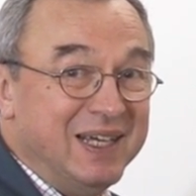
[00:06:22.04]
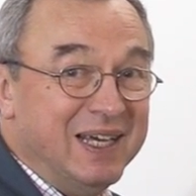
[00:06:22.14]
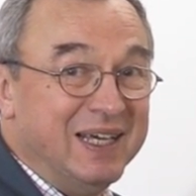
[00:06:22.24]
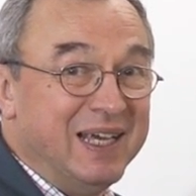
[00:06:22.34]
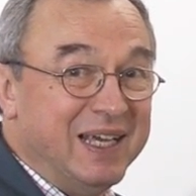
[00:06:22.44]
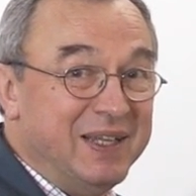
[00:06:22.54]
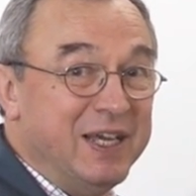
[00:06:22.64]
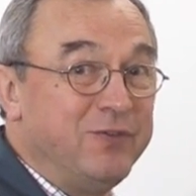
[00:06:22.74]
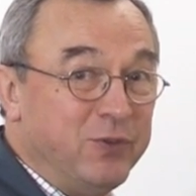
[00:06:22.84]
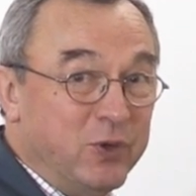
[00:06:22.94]
uh, and
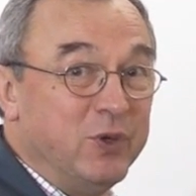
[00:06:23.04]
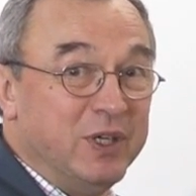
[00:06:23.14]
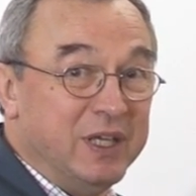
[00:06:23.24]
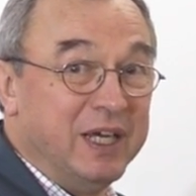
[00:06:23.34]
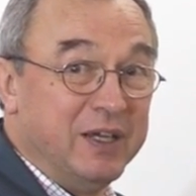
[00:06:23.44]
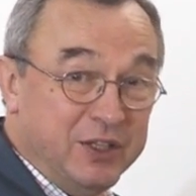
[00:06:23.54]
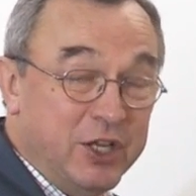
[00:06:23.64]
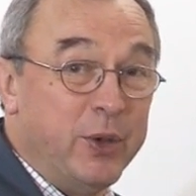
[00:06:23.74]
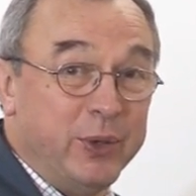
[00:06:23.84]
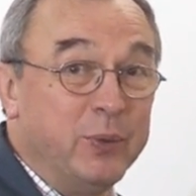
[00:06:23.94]
therefore uh,
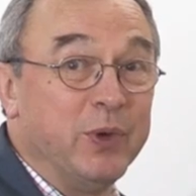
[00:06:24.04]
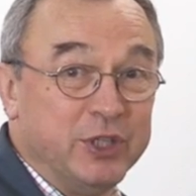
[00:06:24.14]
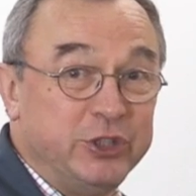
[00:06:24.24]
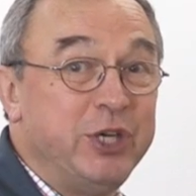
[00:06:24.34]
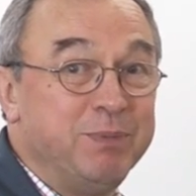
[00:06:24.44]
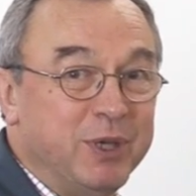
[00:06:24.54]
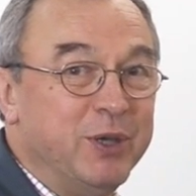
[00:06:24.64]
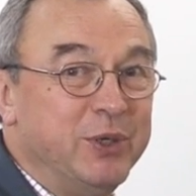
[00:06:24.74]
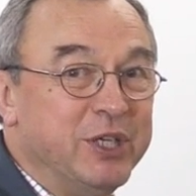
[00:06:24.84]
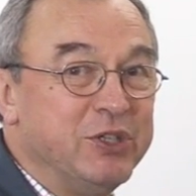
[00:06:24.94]
knowing what the chip
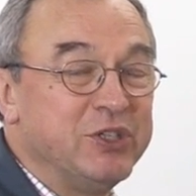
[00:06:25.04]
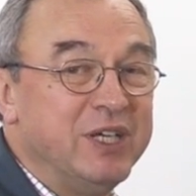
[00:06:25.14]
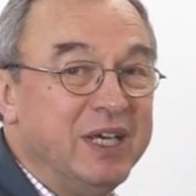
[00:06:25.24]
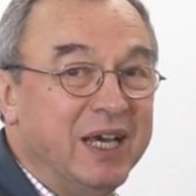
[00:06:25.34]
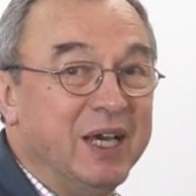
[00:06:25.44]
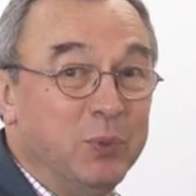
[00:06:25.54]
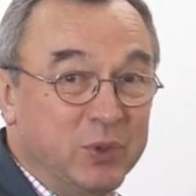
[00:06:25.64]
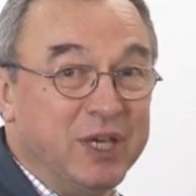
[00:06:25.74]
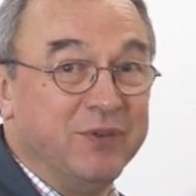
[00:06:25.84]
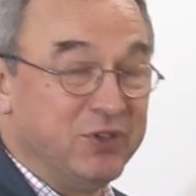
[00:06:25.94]
load is uh,
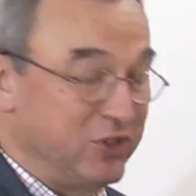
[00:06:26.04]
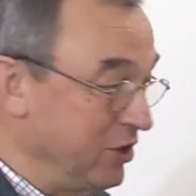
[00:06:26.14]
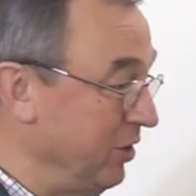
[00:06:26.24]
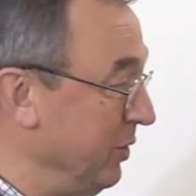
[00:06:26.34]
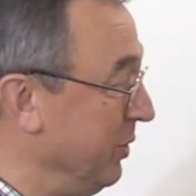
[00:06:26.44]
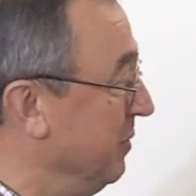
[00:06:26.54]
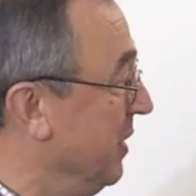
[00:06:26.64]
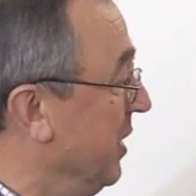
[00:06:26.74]
will give us a clue.